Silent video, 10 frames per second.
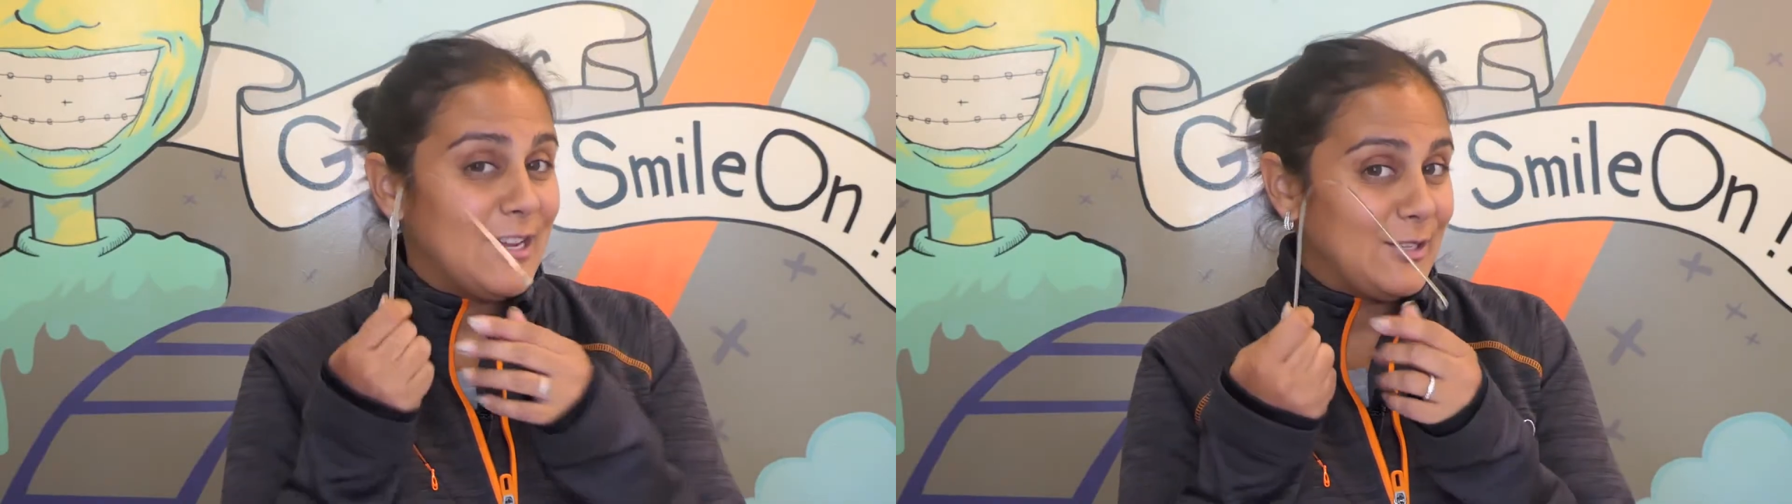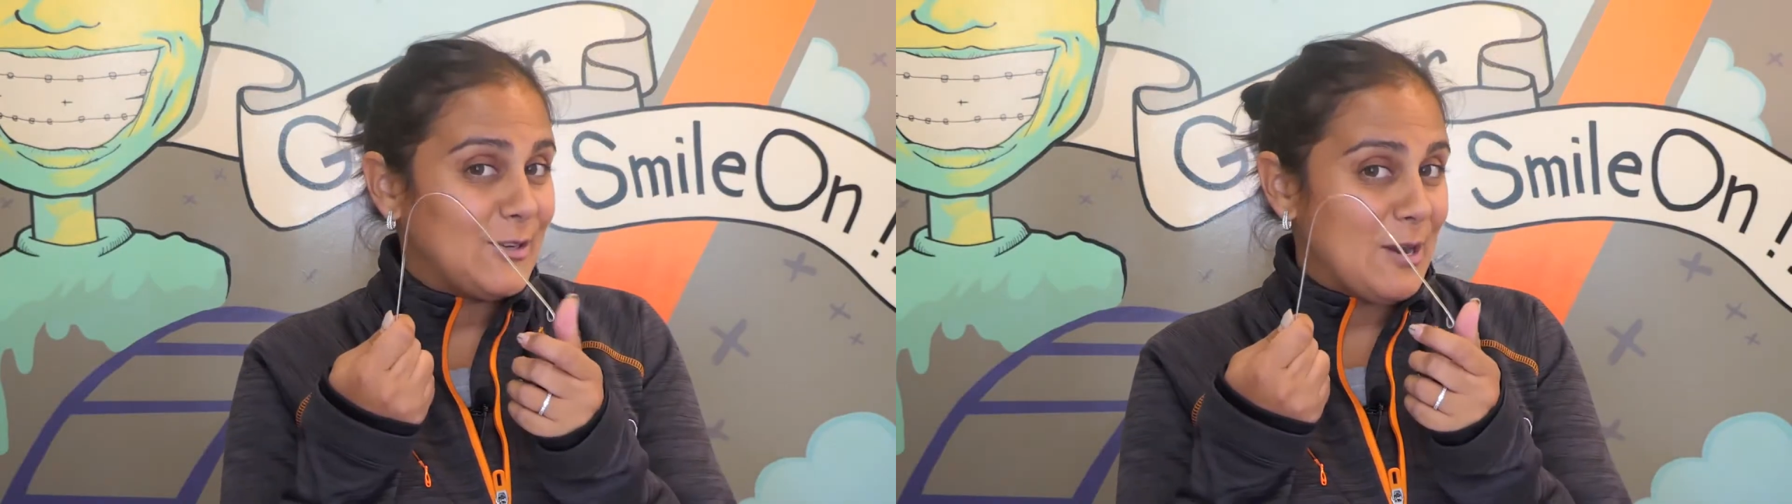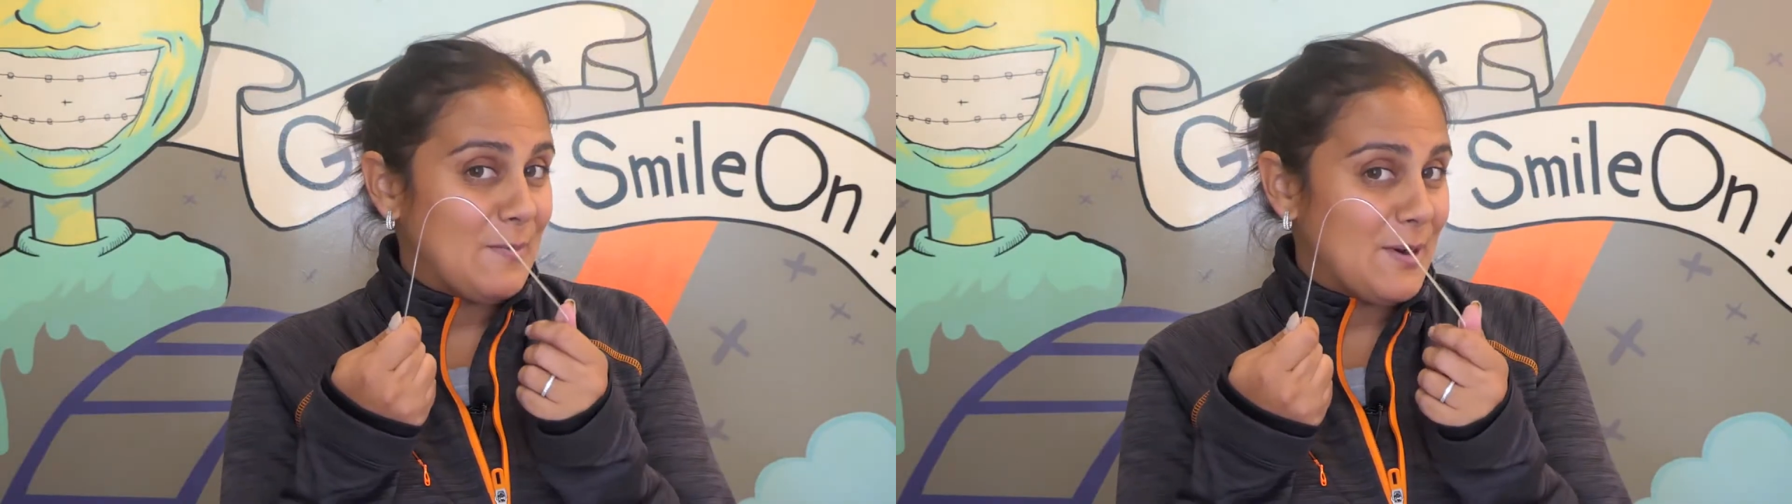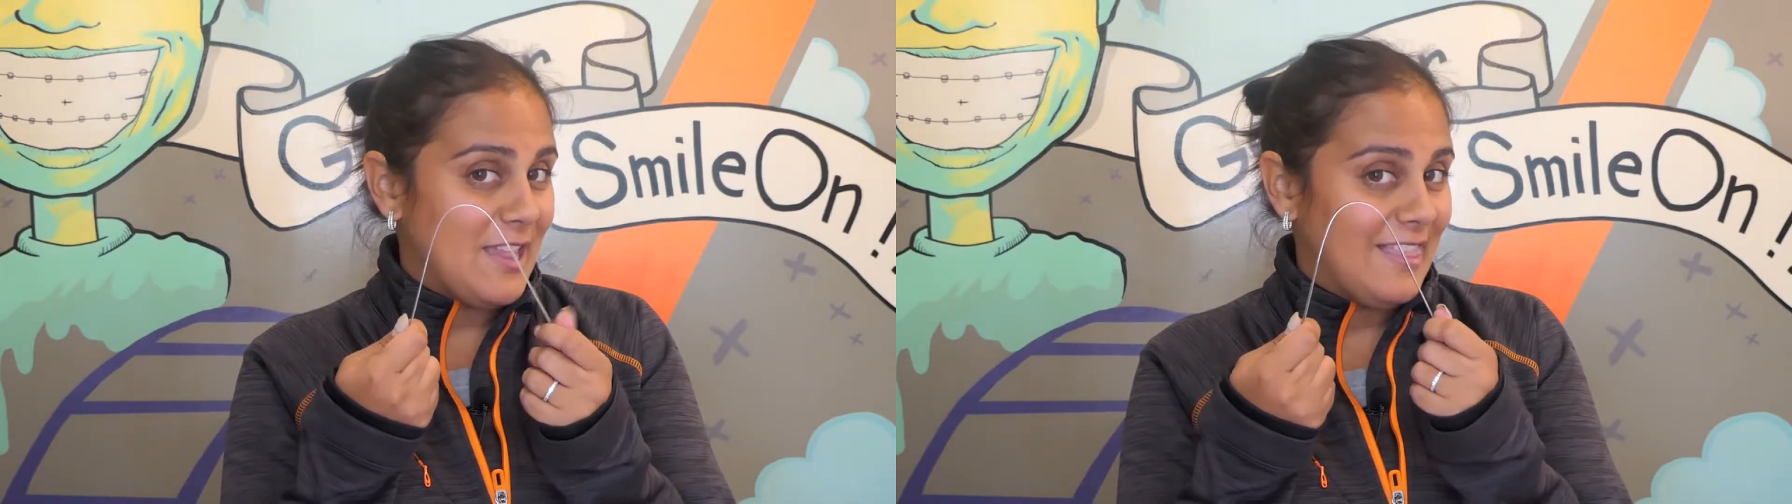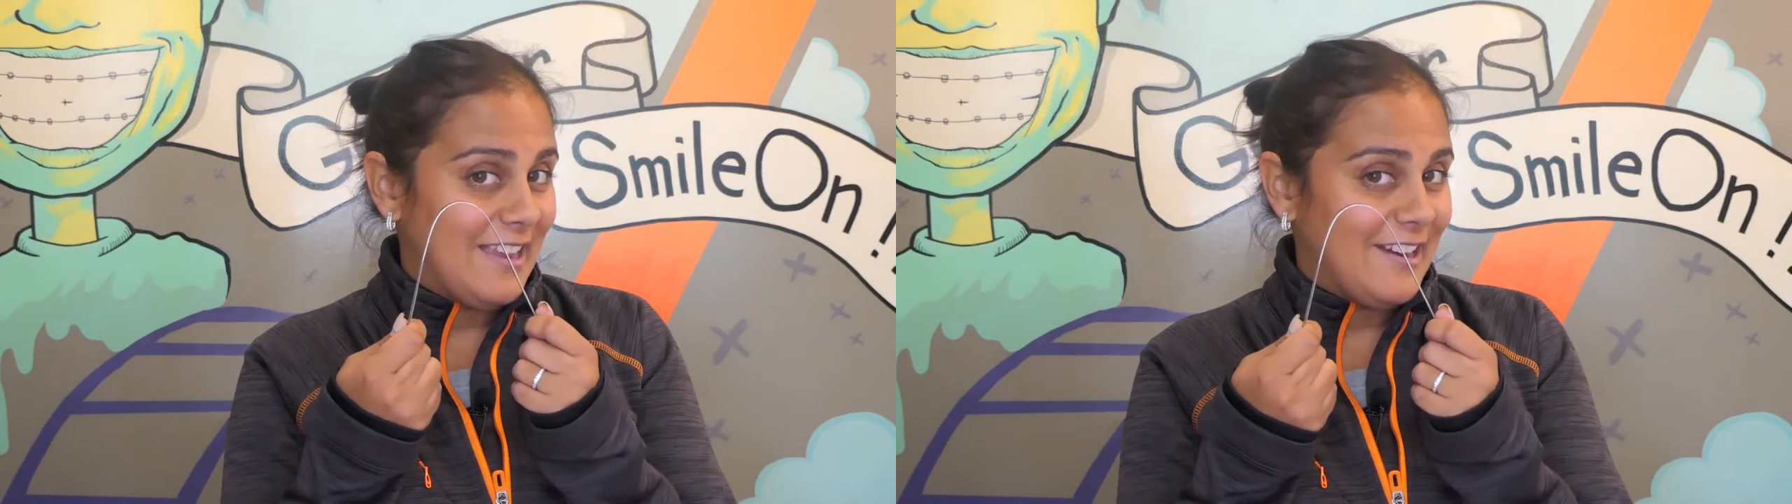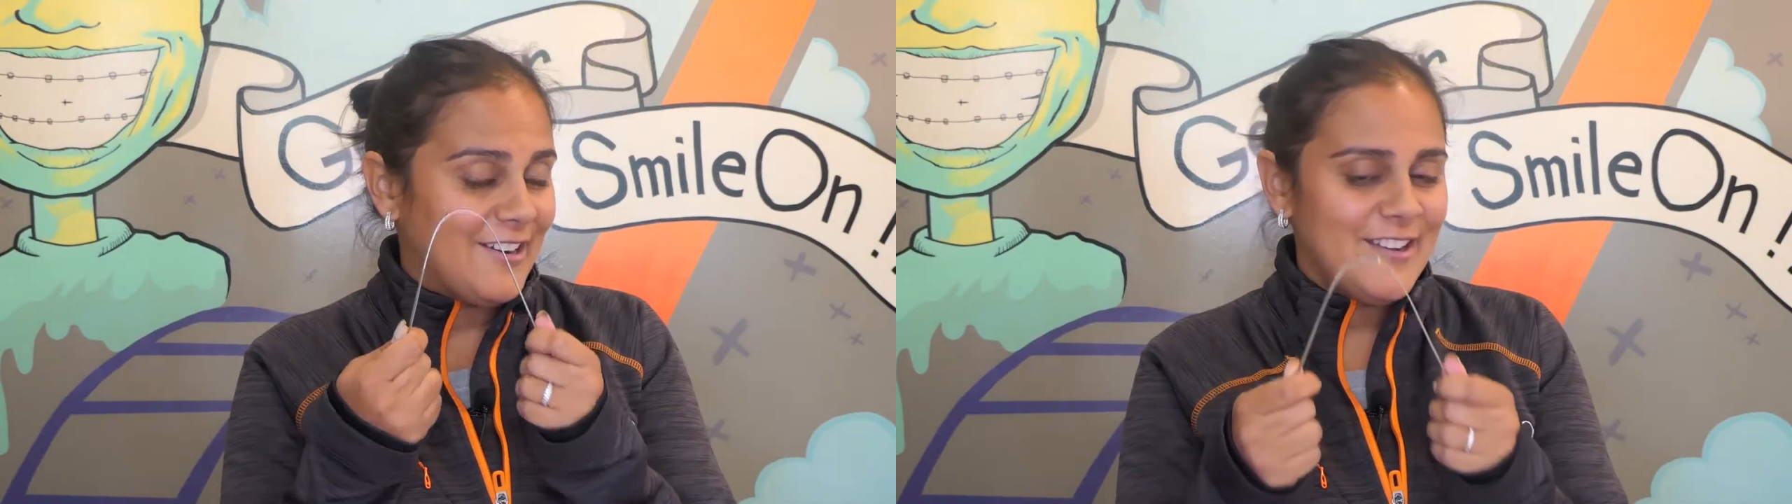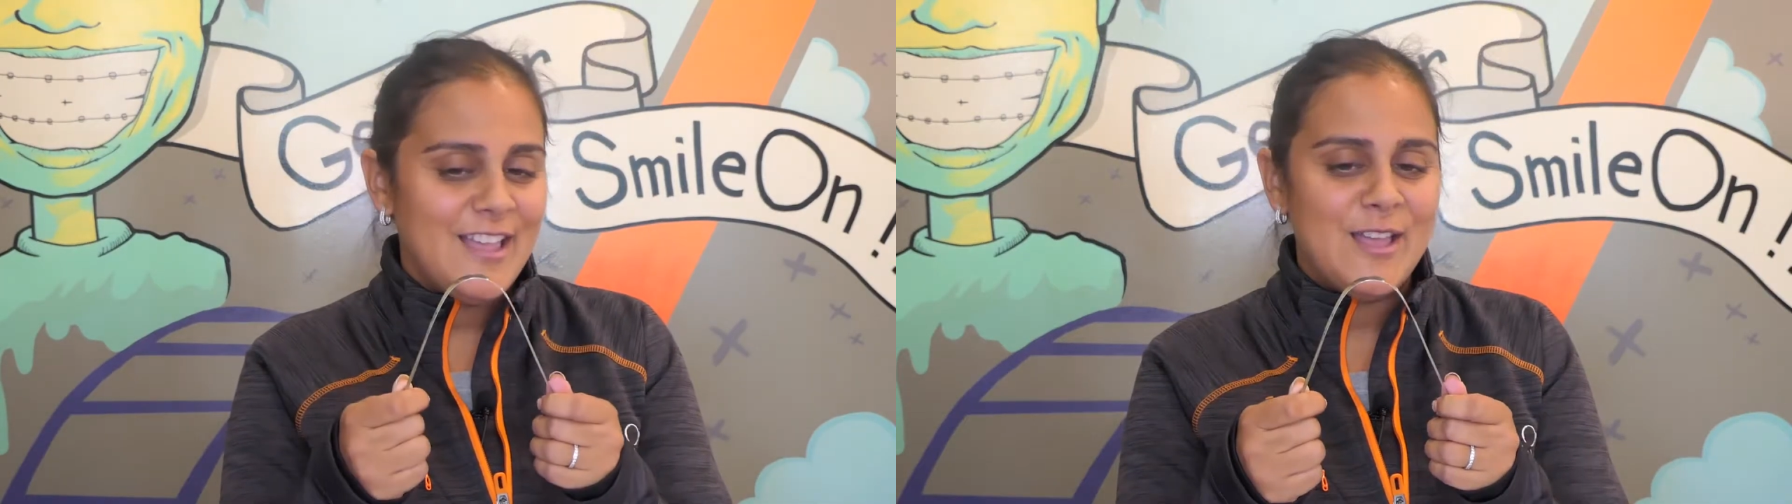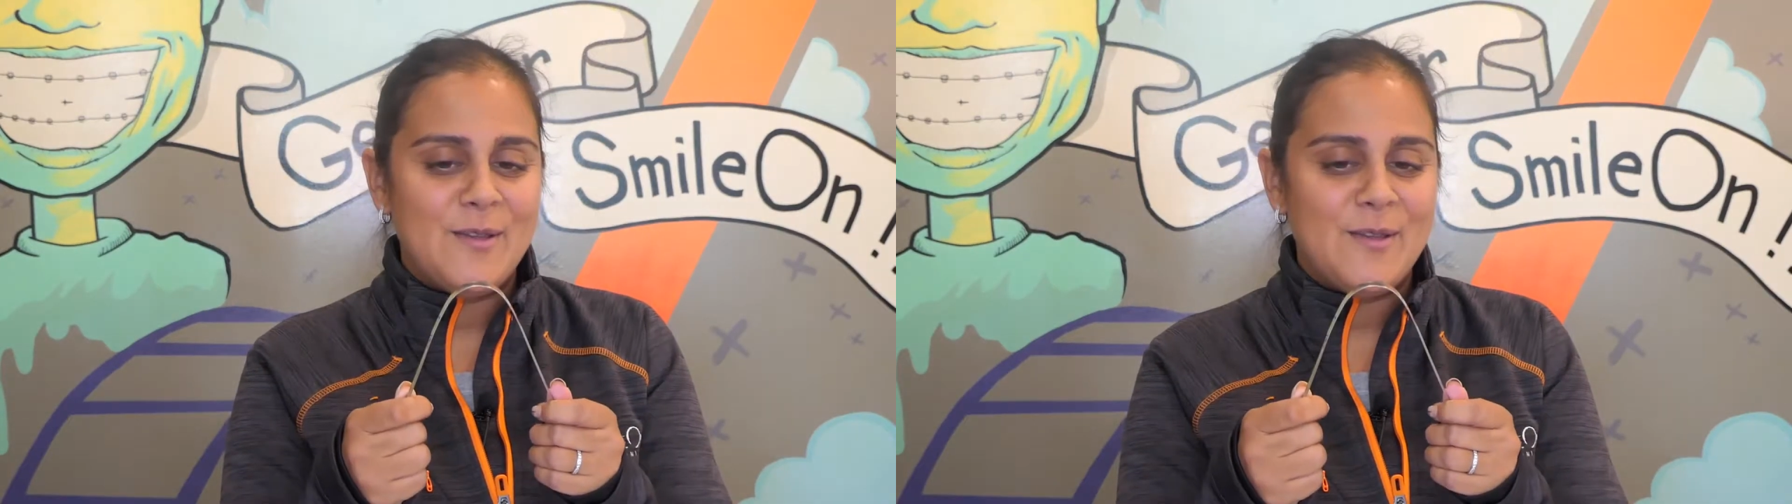tongue scraper in there.